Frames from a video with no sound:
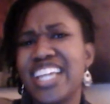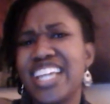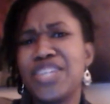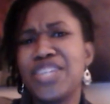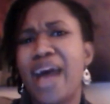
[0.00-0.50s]

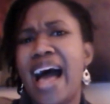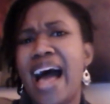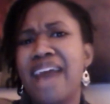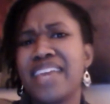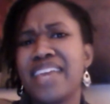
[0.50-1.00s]
You
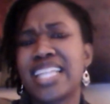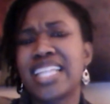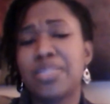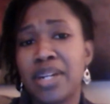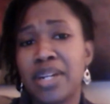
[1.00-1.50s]
have
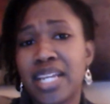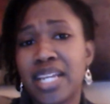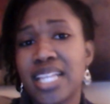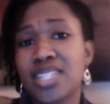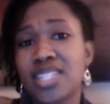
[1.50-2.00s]

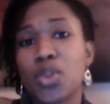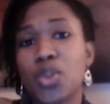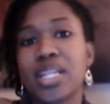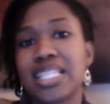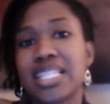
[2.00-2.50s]
experienced
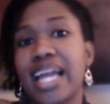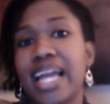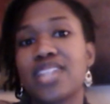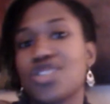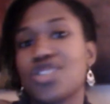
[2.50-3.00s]
what it's like
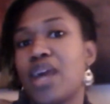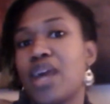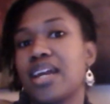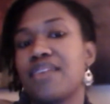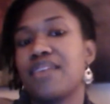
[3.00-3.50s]
to try
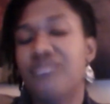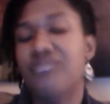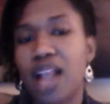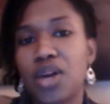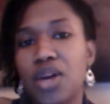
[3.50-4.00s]
to
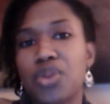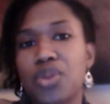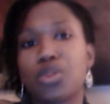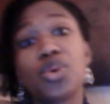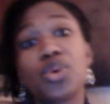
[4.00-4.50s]
follow the
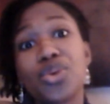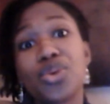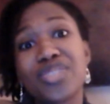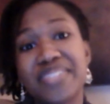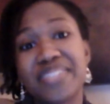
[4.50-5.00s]

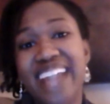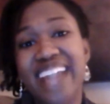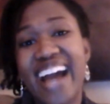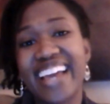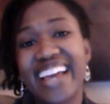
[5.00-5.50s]
rules of a
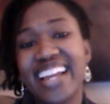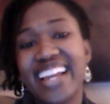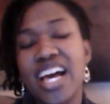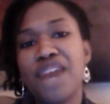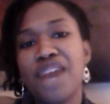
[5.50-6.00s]
diet,
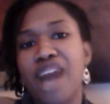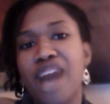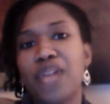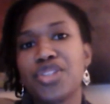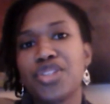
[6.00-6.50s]

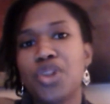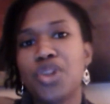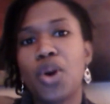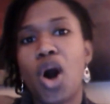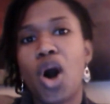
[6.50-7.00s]
follow the
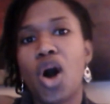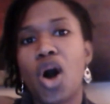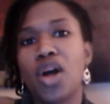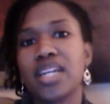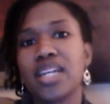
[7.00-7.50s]

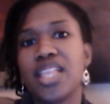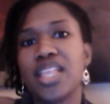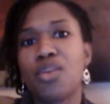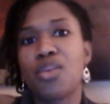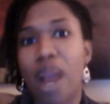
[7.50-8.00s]
so-called
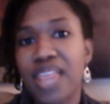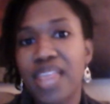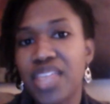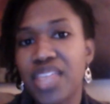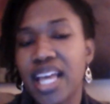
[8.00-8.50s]
right
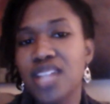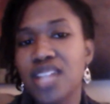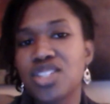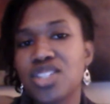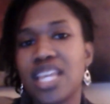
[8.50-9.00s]

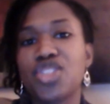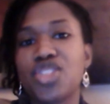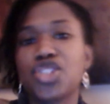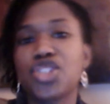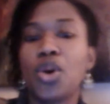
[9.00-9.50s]
things, eat the
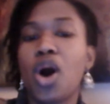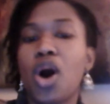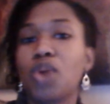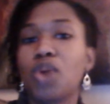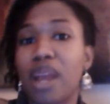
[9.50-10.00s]

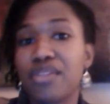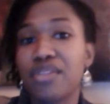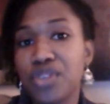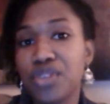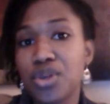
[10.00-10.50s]
so-called right
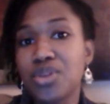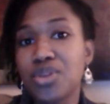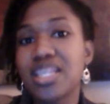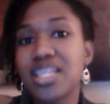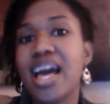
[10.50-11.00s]

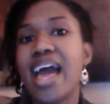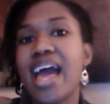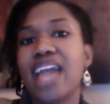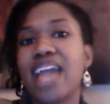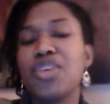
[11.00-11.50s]
foods,
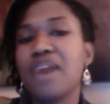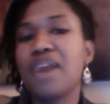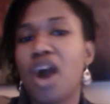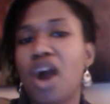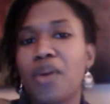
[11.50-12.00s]
and you have
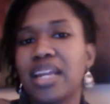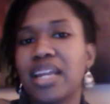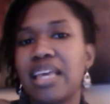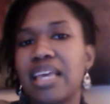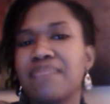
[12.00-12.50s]

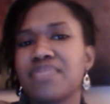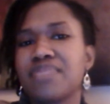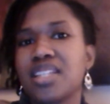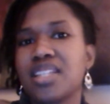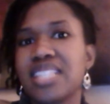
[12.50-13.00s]
already
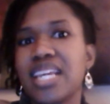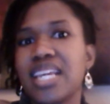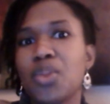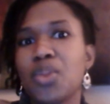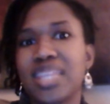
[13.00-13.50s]
seen
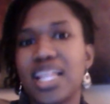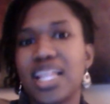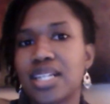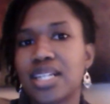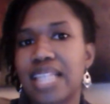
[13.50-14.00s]
what that
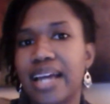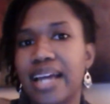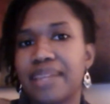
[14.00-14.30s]
looks like.